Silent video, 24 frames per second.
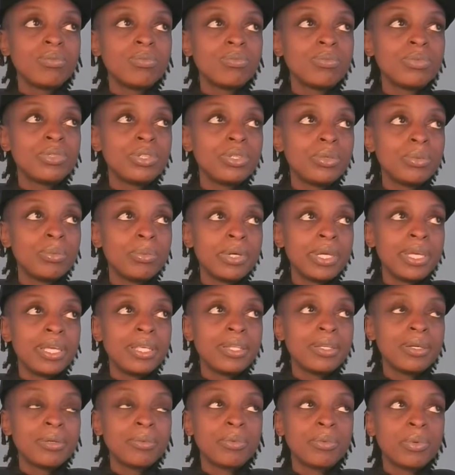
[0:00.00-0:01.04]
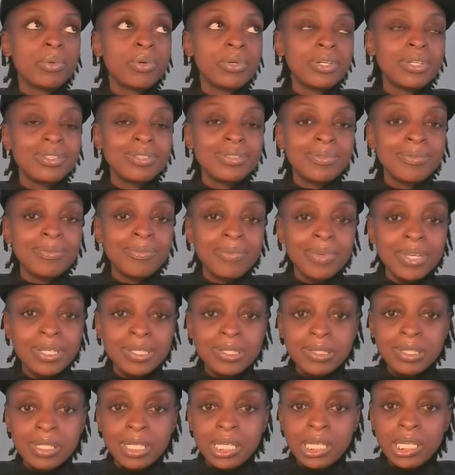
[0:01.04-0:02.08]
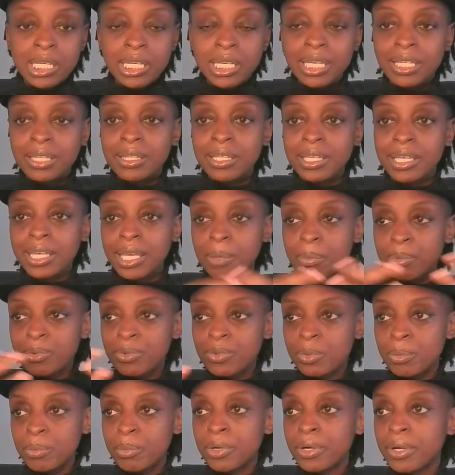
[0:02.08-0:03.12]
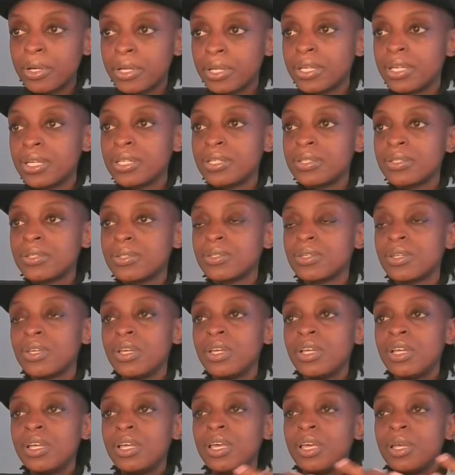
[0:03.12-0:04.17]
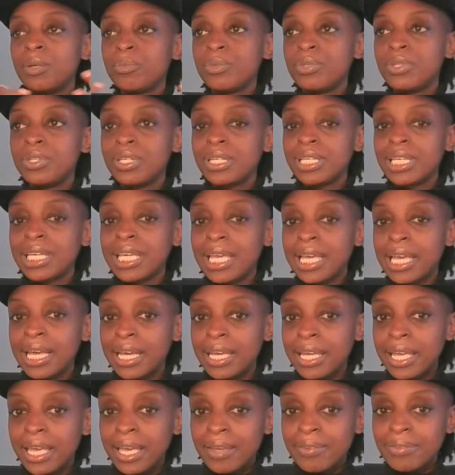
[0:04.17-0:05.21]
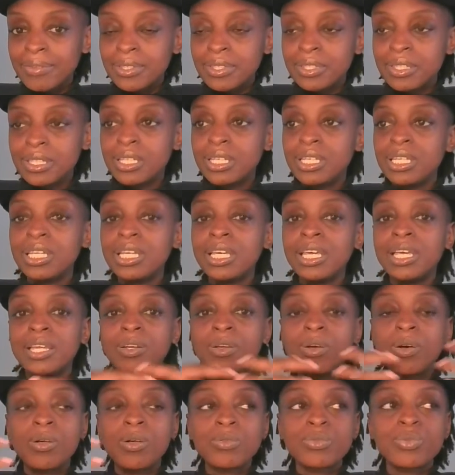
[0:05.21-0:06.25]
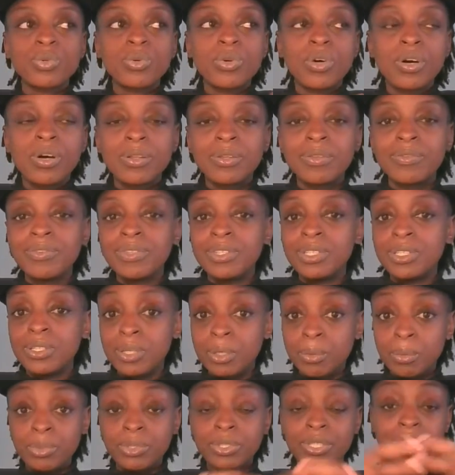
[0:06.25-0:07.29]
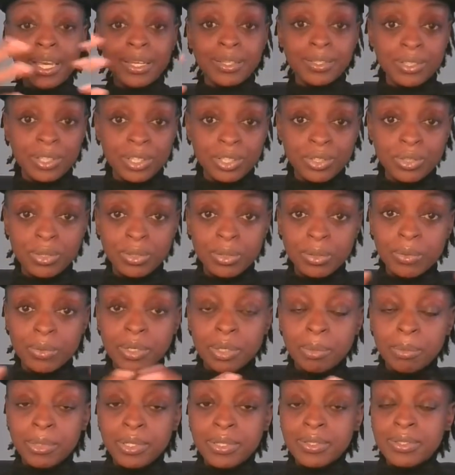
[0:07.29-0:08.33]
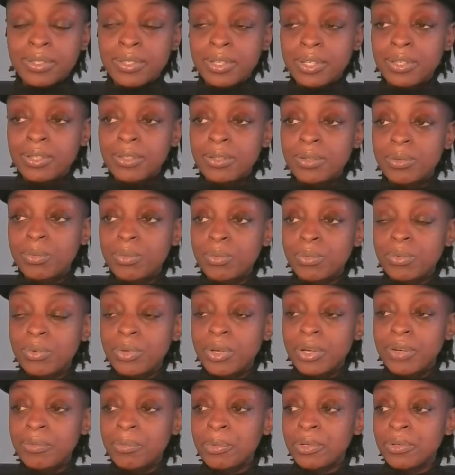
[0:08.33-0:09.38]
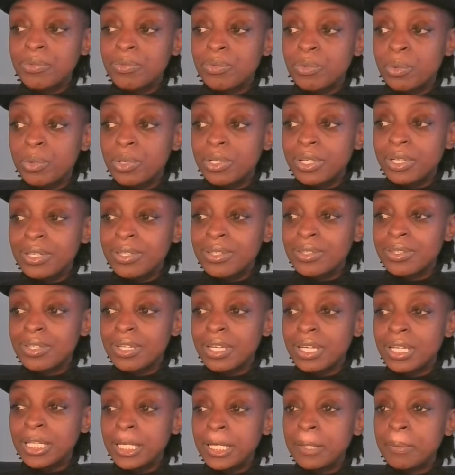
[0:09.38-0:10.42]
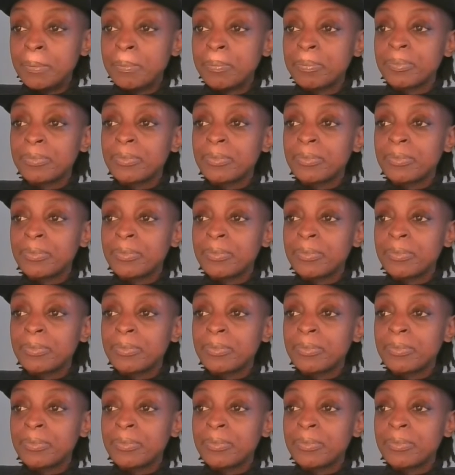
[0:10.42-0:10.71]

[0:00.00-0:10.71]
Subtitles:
with the way that Rwanda is investing in the capital markets and with the KIFC and also all of the double taxation agreements that the government of Rwanda is signing,